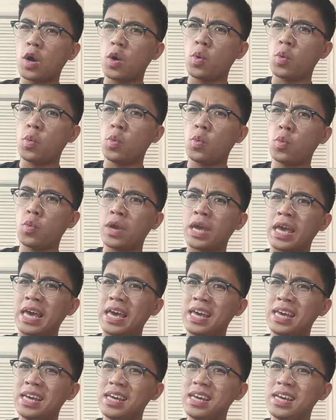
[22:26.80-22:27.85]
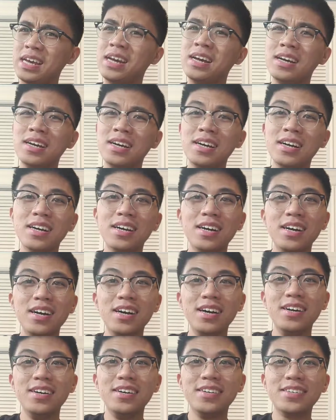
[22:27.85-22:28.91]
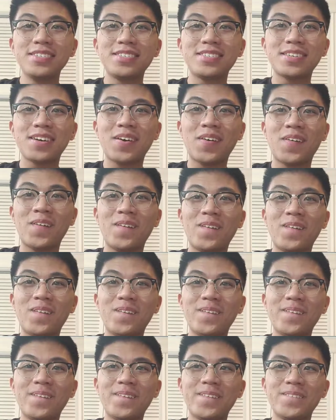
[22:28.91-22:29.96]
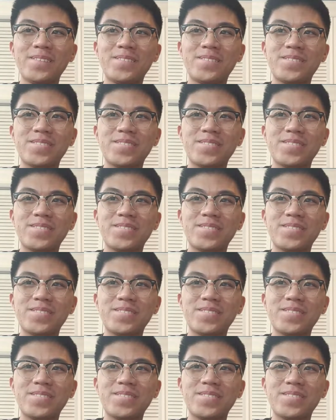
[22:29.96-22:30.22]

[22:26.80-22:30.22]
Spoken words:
okay. So,